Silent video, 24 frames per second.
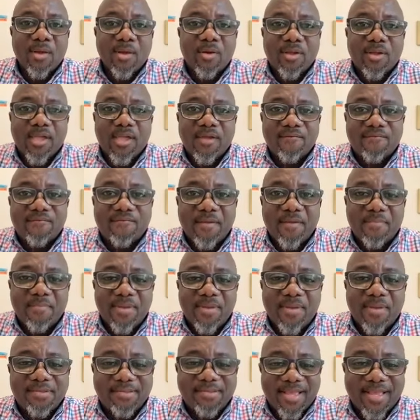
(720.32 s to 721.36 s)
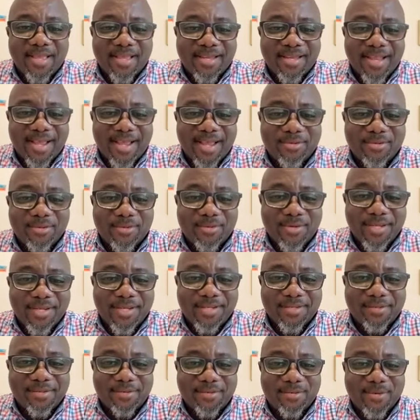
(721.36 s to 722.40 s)
Okay, Femi said I should
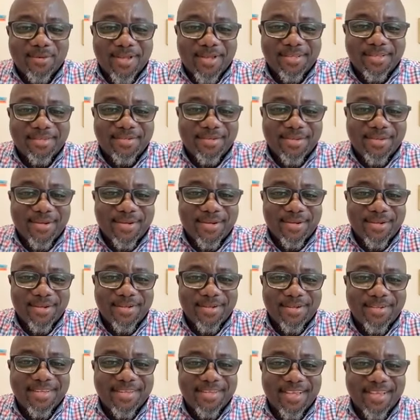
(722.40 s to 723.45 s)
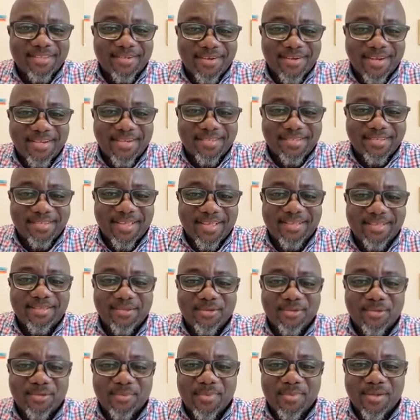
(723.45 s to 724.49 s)
read this question. He has already sent
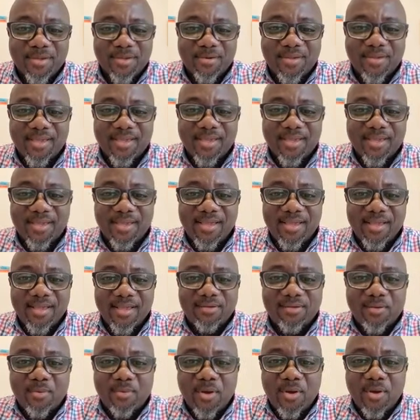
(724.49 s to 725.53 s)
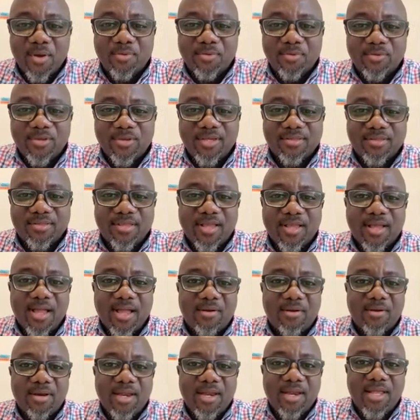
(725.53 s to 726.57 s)
it to me. Okay. So what we'll do is uh,
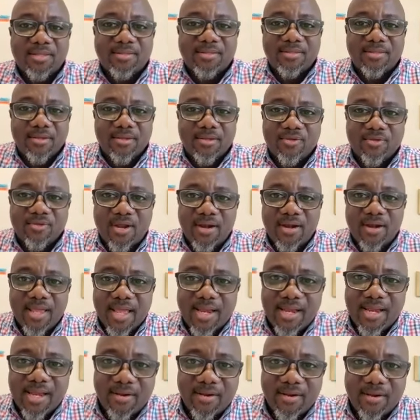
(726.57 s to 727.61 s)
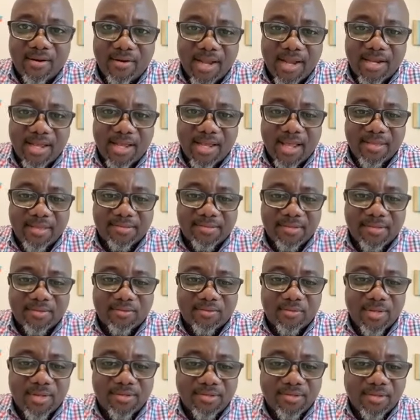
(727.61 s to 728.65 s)
I'll let Dr. Ariade, Ariade ask
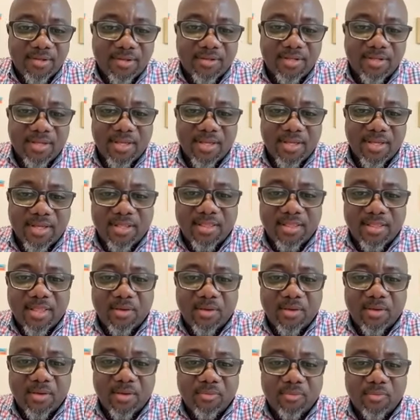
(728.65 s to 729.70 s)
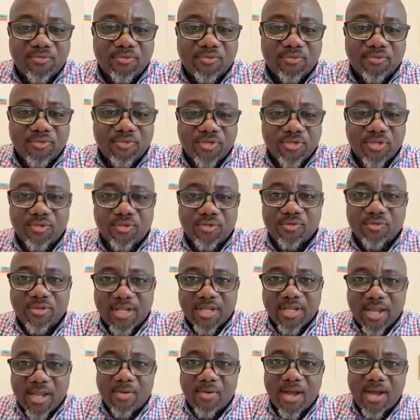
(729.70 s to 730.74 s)
his question. Then we'll move to Shiju.
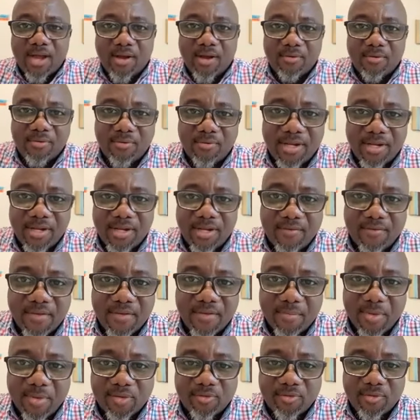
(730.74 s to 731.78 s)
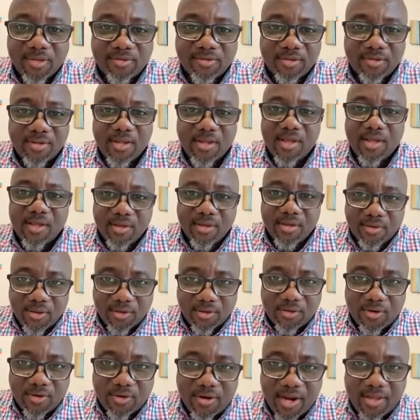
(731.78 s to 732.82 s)
Then I'll, I'll read out Femi's question.
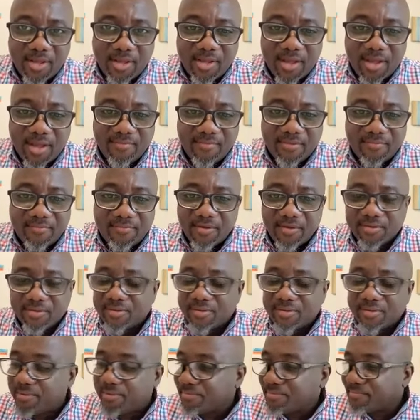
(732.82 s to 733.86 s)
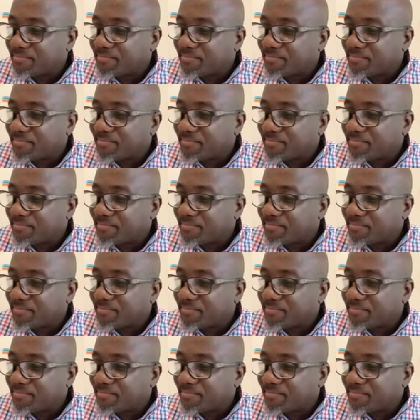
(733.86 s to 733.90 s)
Dr. Ariade, you have the floor, sir.